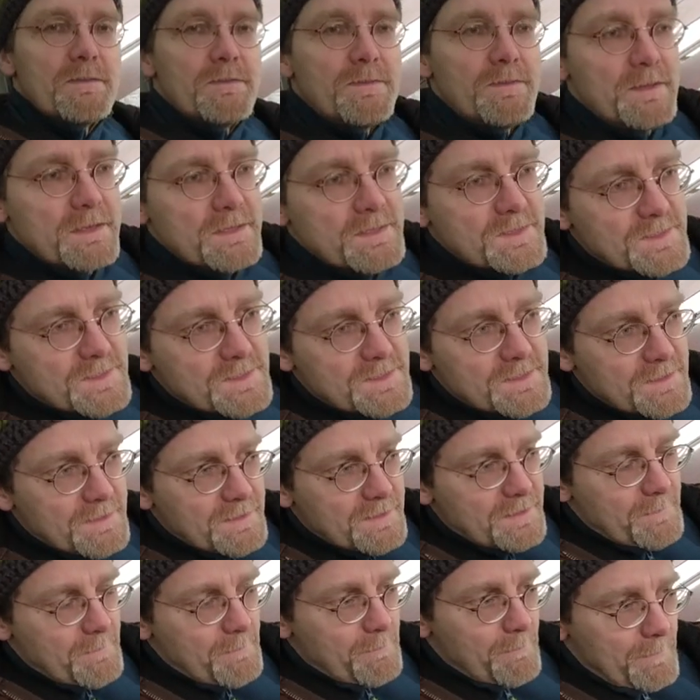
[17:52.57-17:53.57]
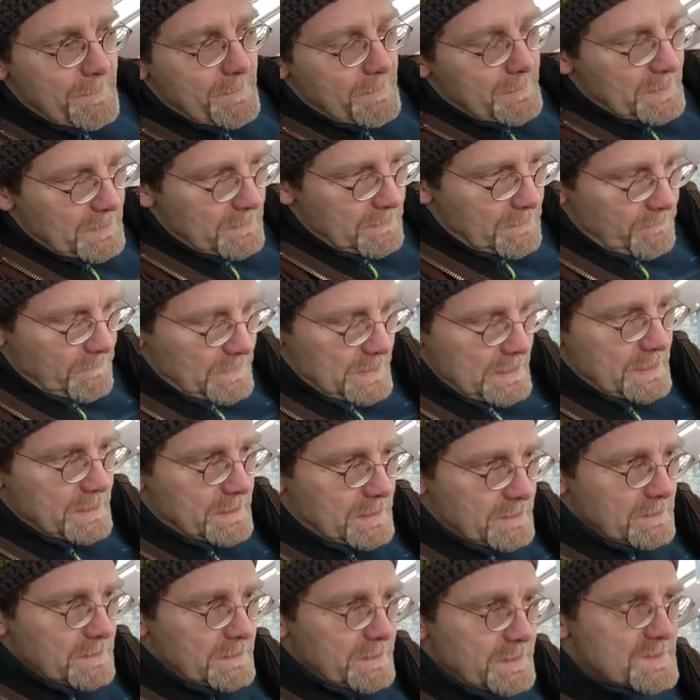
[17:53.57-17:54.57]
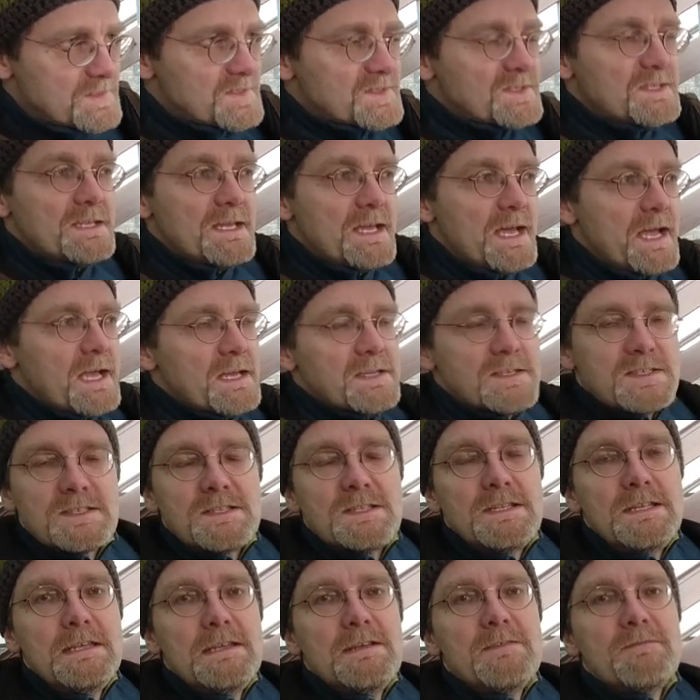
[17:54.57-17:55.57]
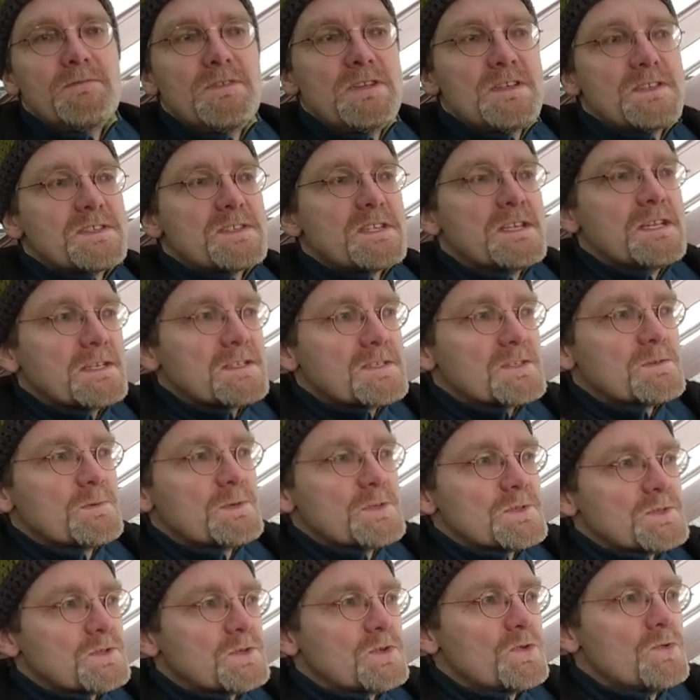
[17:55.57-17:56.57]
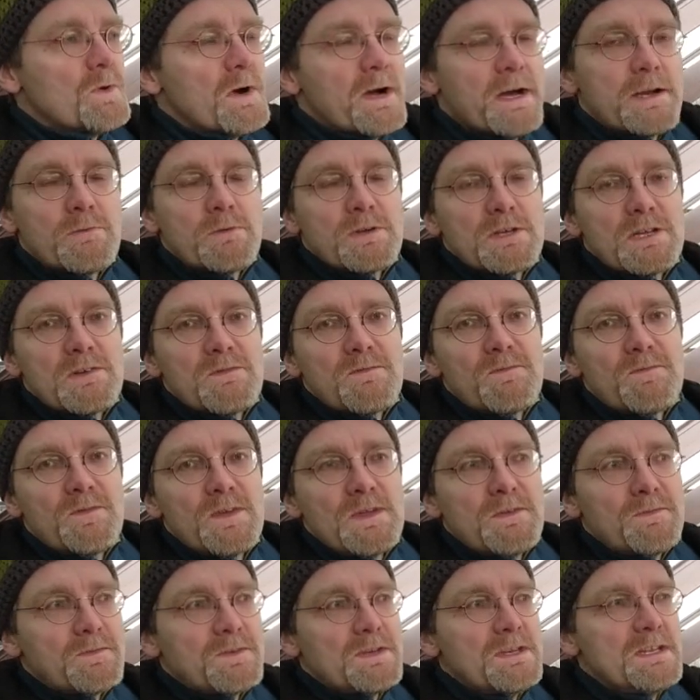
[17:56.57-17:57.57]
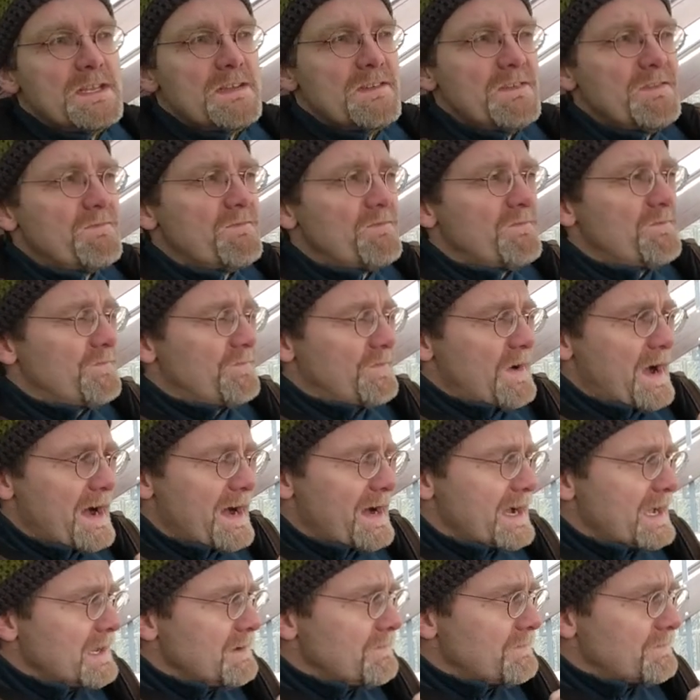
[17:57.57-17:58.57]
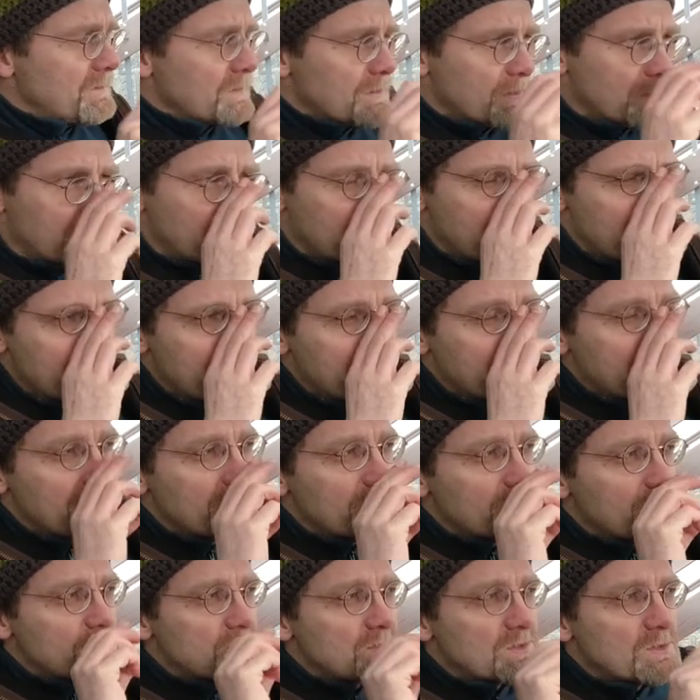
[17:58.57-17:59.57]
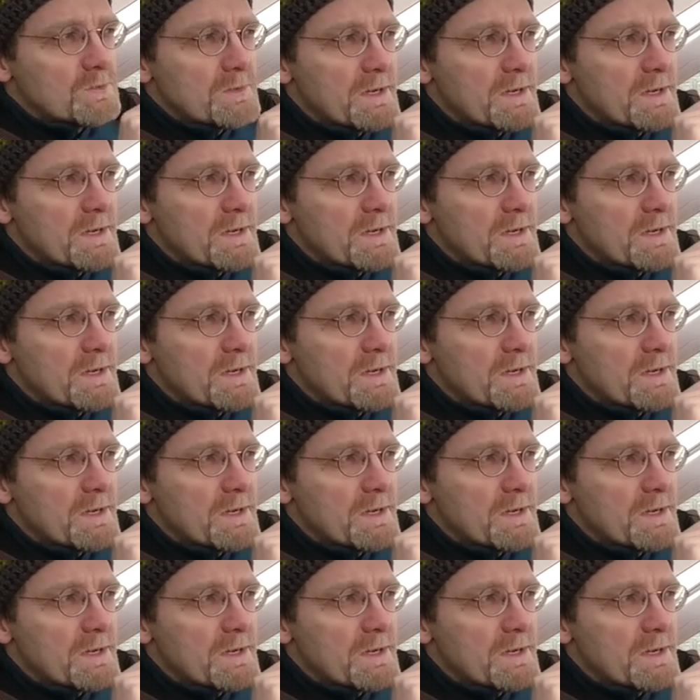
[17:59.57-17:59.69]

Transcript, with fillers: This vehicle is the SD V6 with 255, no, with